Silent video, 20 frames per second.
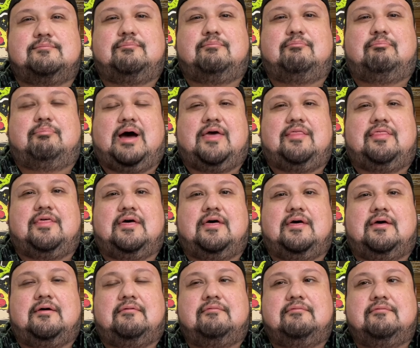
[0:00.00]
by
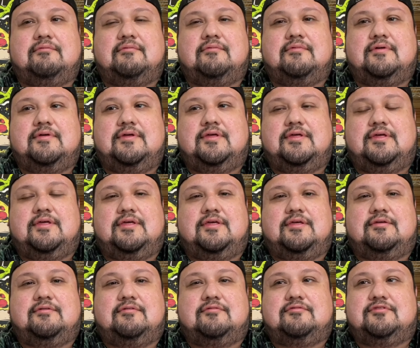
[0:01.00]
the
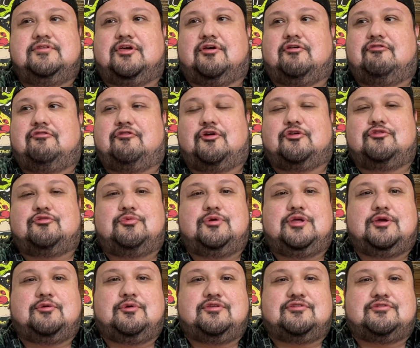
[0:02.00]
first
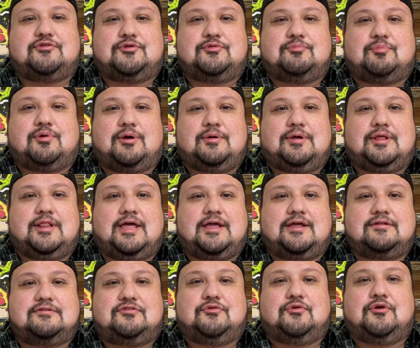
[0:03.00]
week we sold probably like
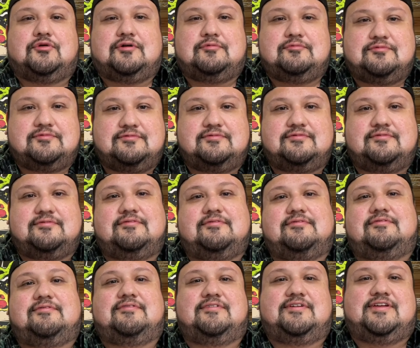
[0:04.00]
two of them,
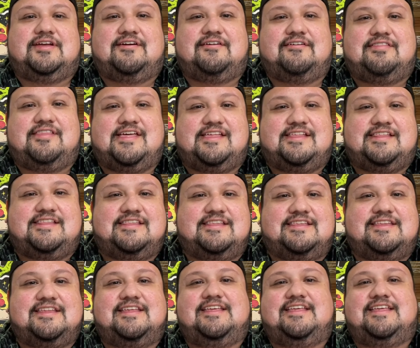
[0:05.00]
and
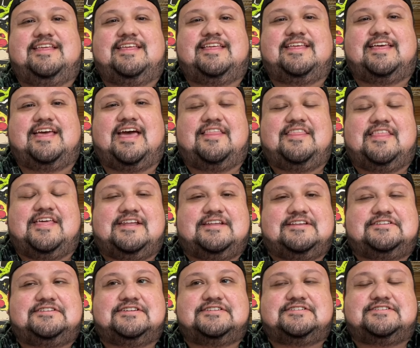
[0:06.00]
then
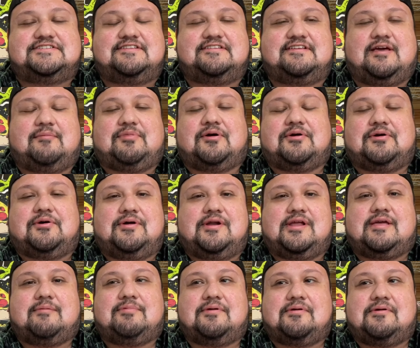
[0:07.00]
just kept on going and
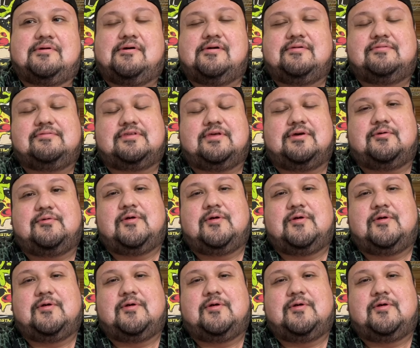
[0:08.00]
kept on going. So,